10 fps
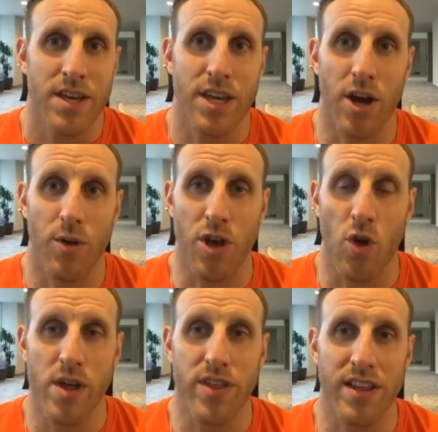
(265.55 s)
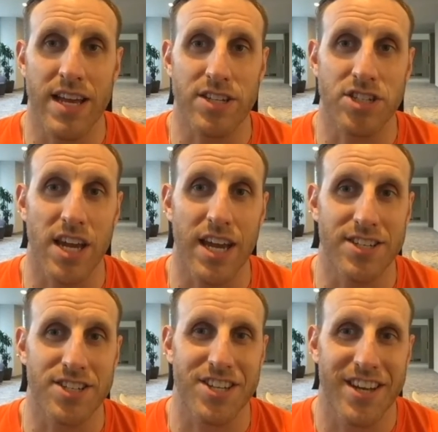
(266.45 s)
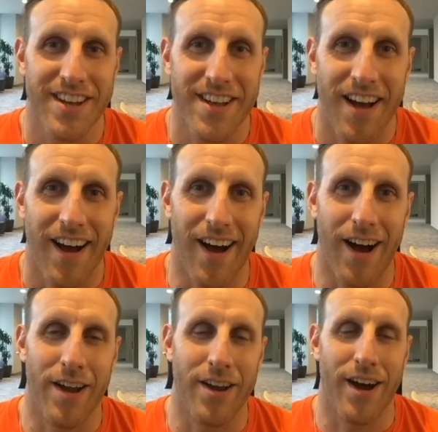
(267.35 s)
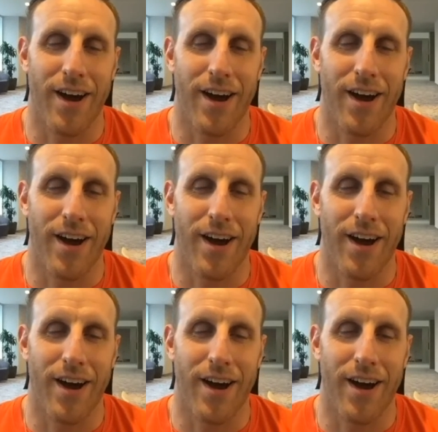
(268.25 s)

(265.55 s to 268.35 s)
The only thing that changed on